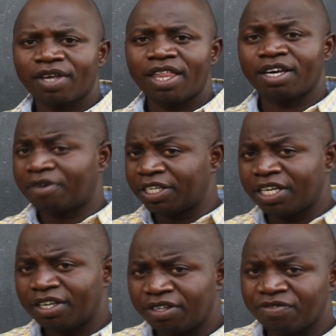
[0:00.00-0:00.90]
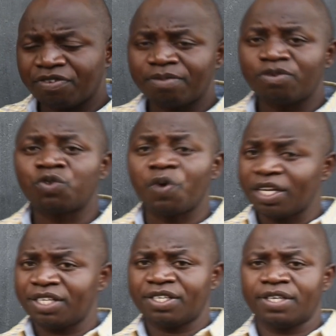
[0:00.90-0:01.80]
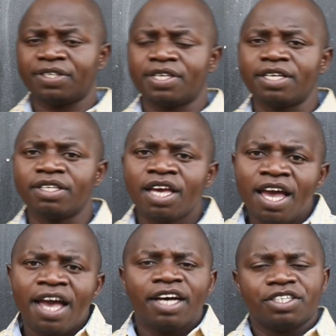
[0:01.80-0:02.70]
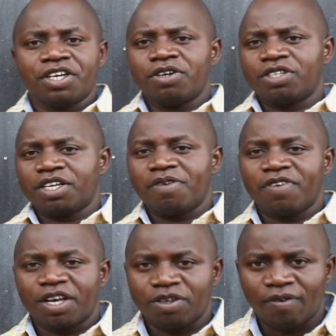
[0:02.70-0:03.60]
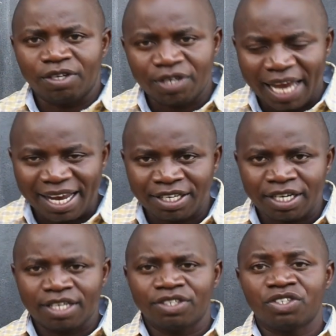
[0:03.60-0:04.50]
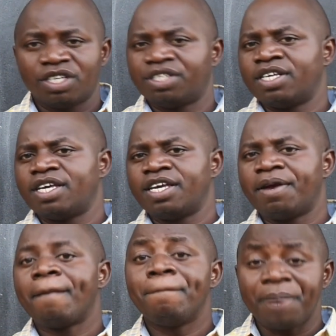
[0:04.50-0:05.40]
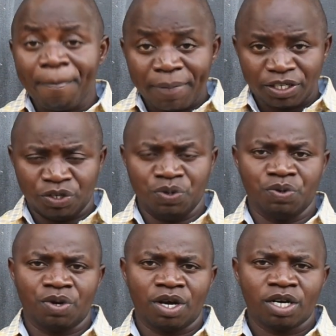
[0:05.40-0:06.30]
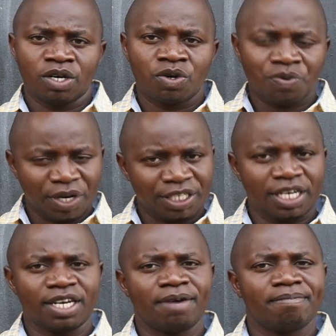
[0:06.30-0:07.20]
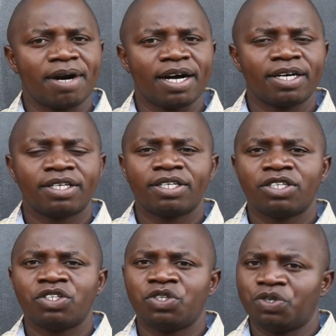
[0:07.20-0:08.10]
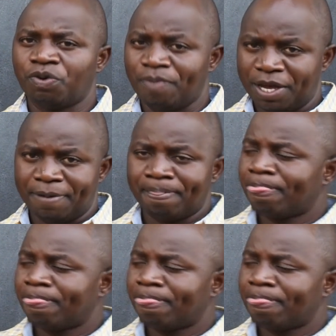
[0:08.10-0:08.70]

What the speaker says: The question is from 2016, General Certificate of Education, GCE, Paper 2, question number 2B.